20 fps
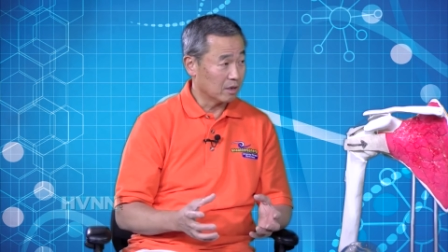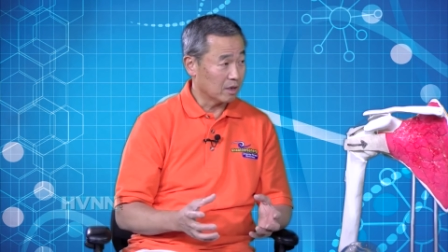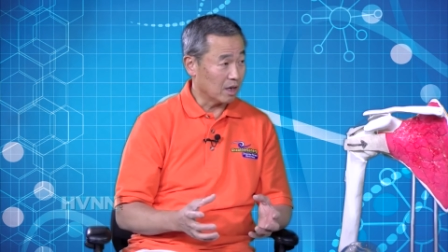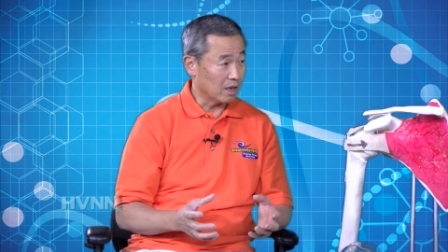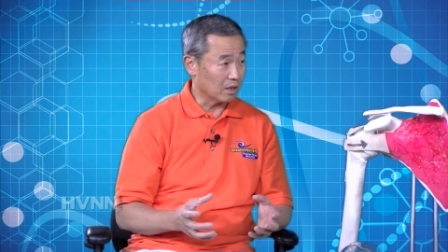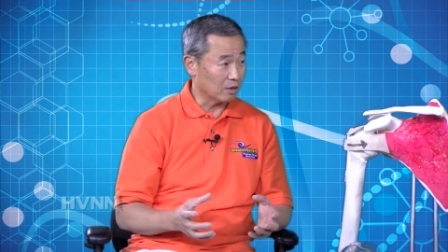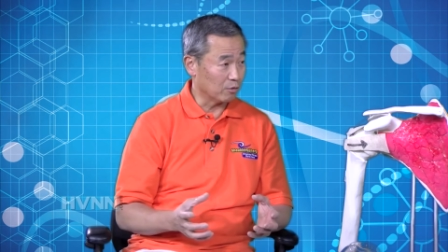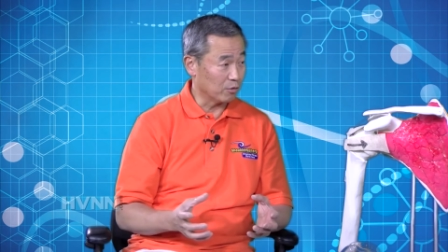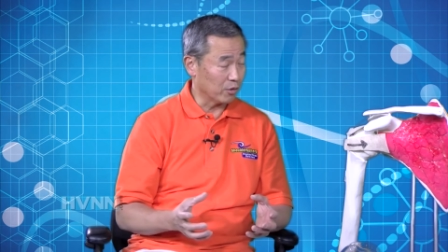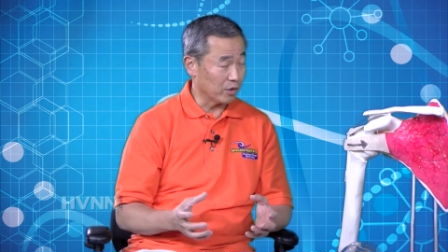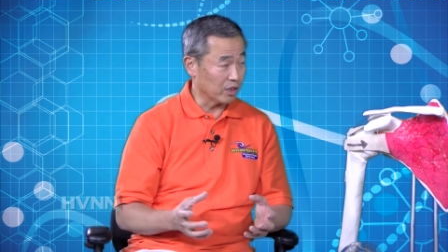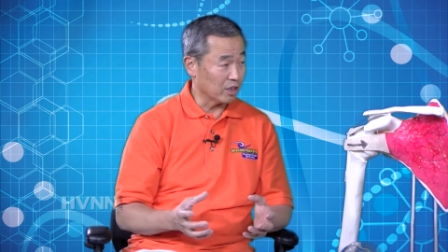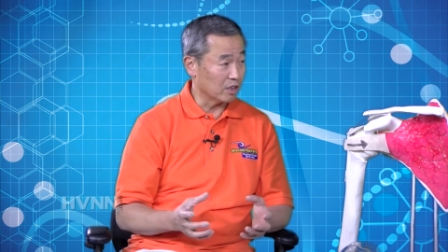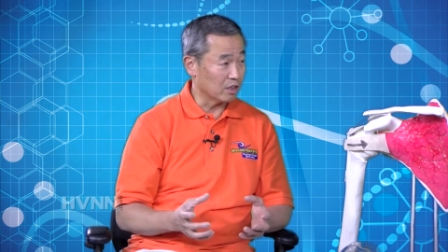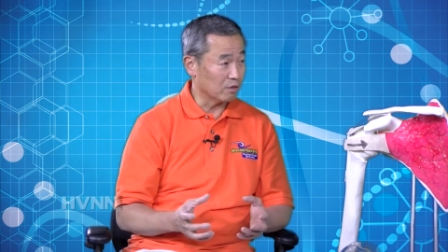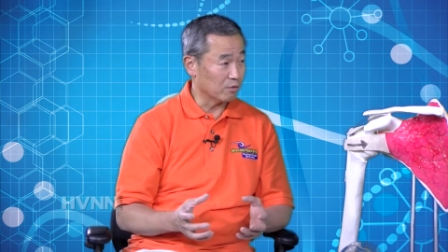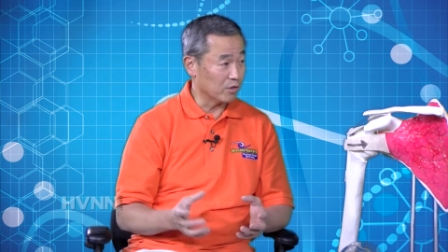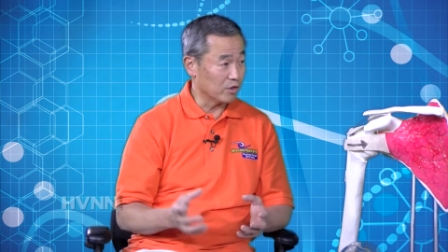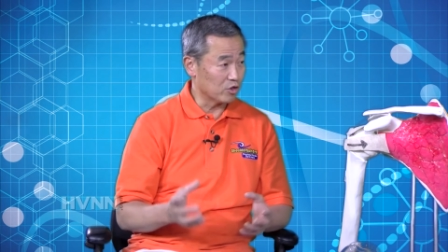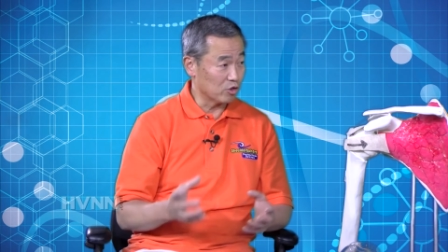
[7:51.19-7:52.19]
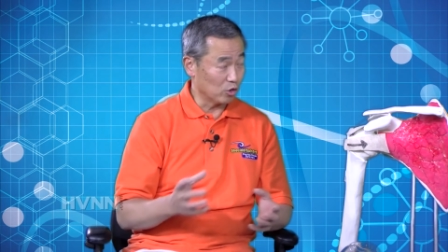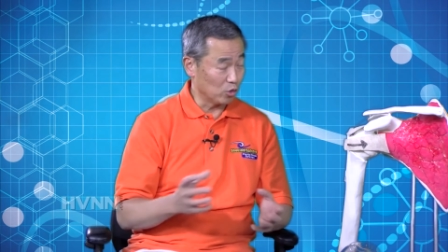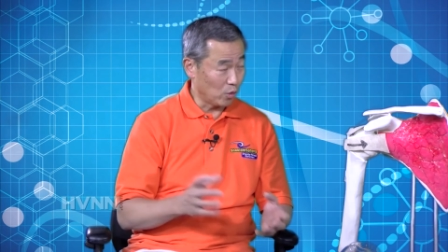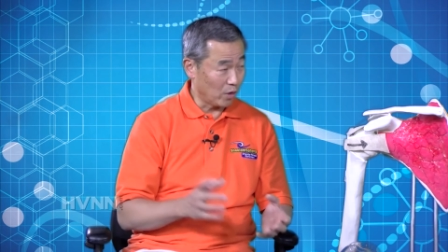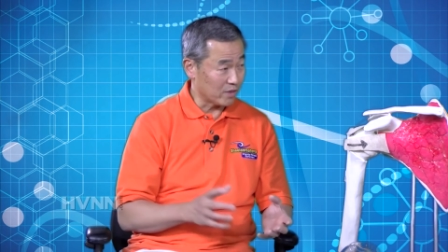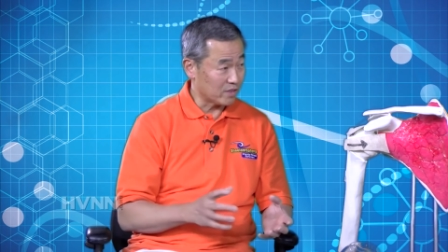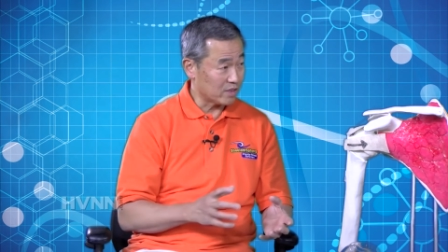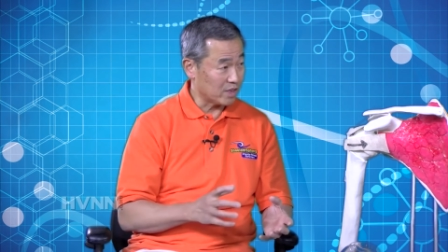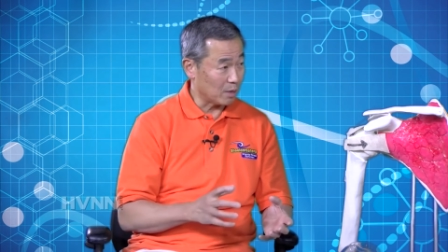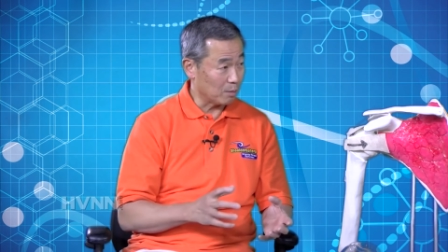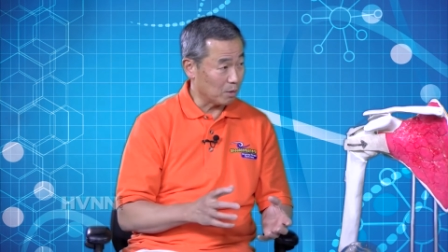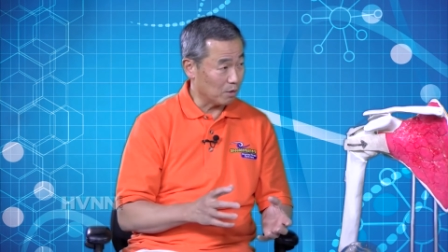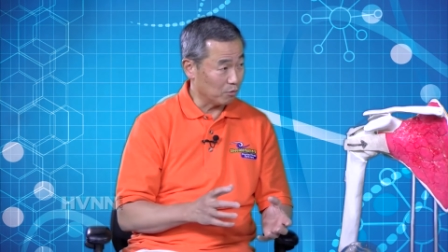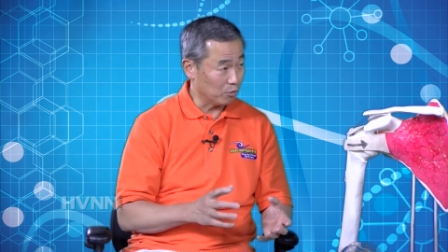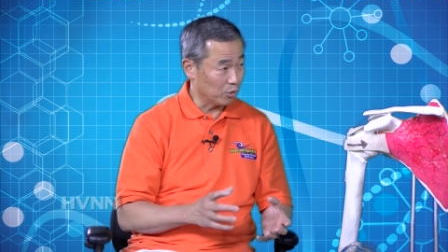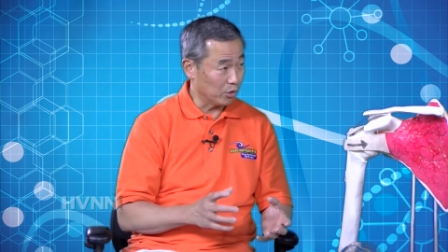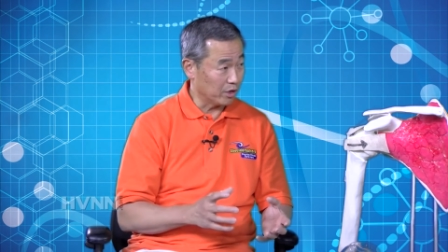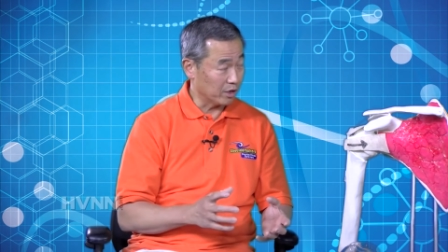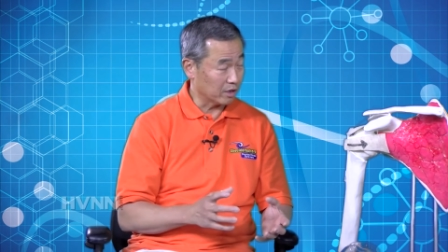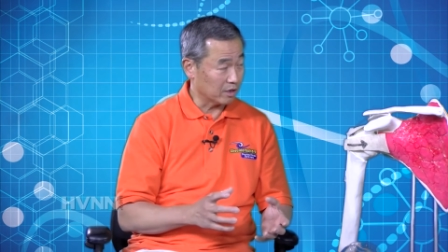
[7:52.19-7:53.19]
and for individual lost time of
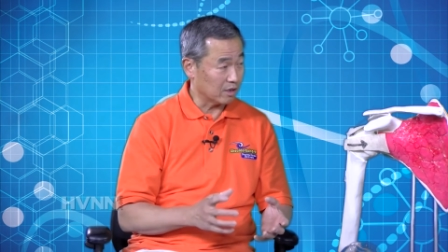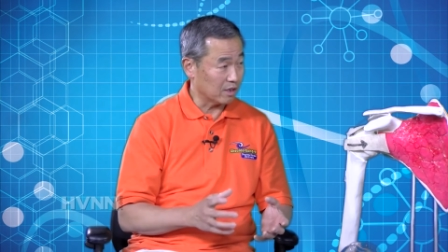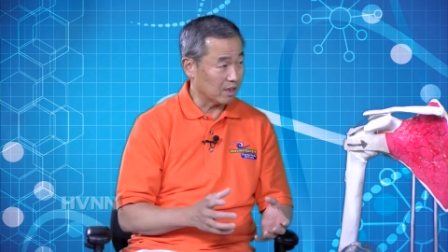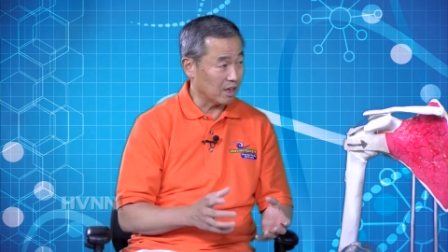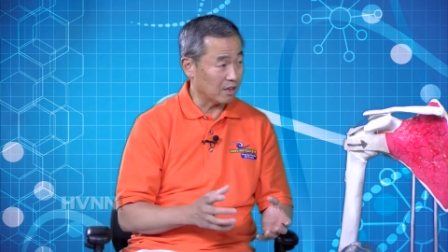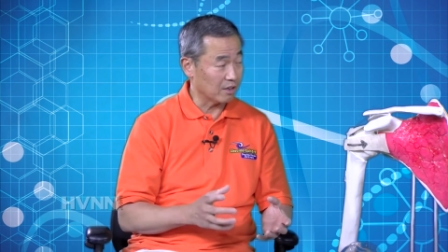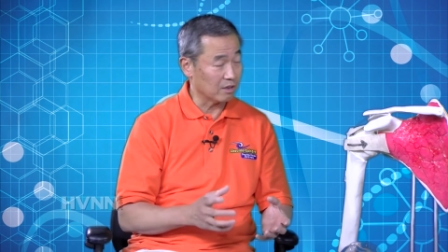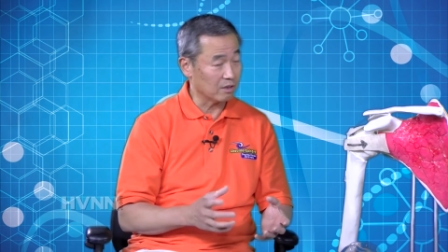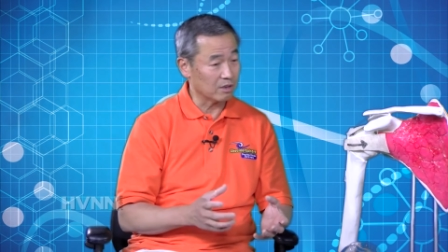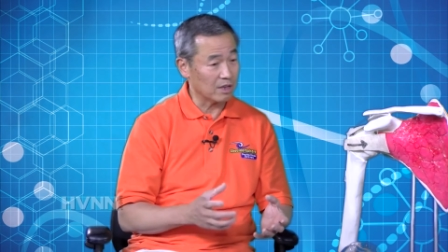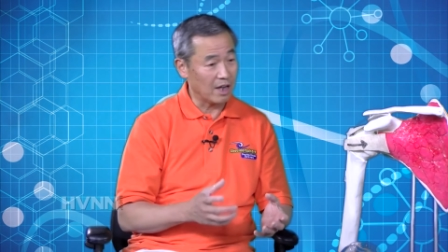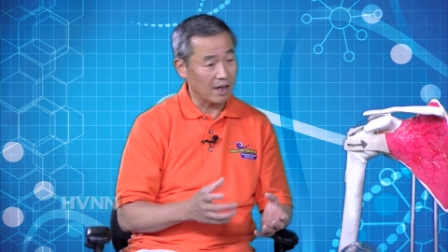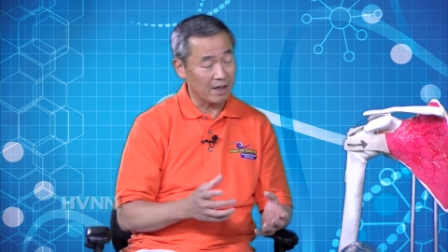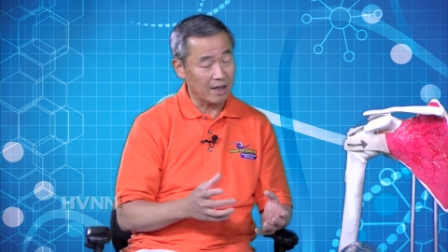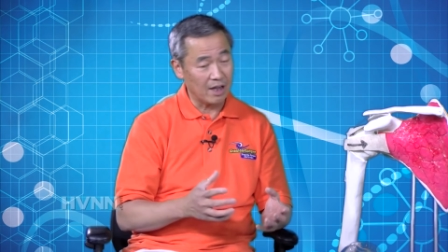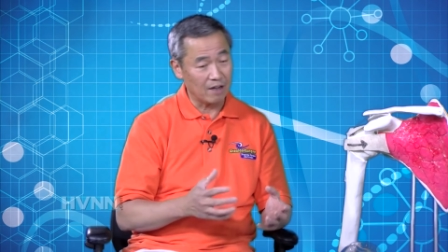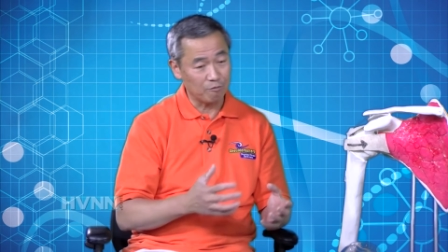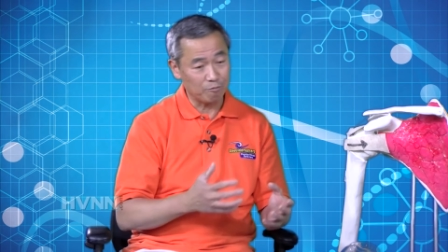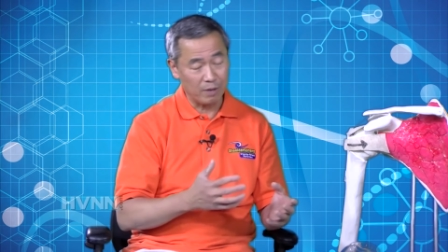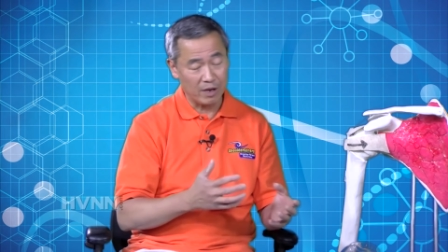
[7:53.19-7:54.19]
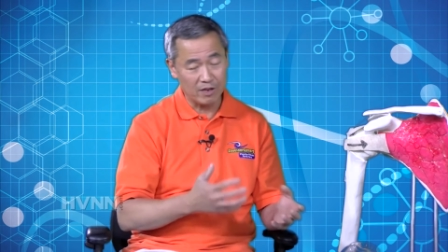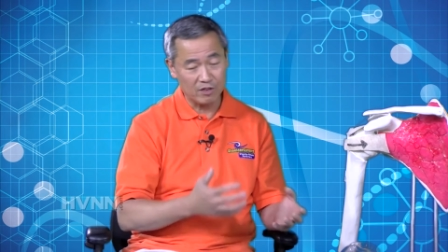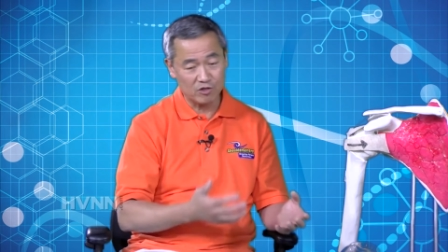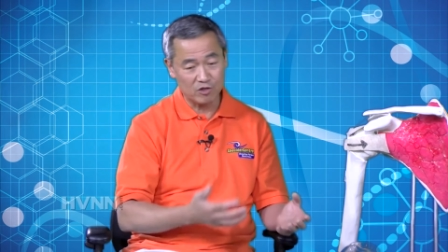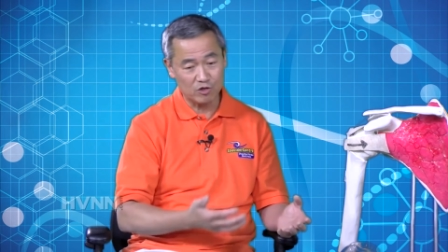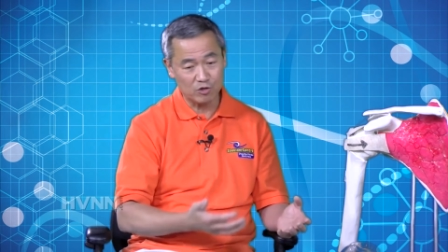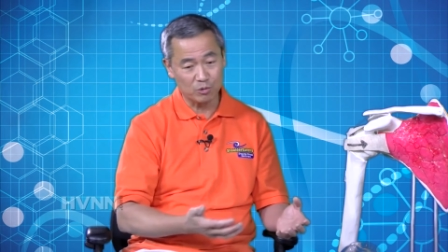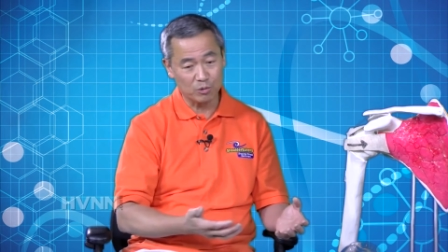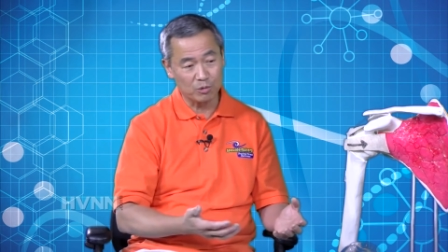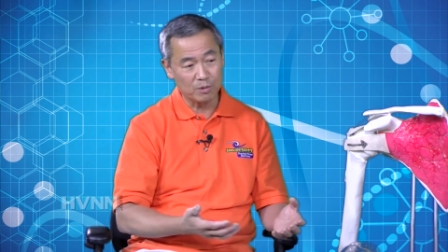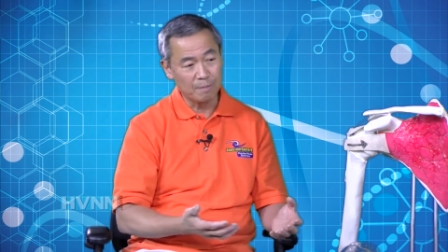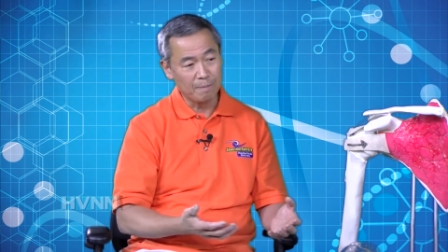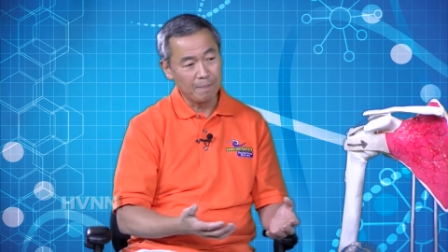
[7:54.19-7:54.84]
work. And then I have patients who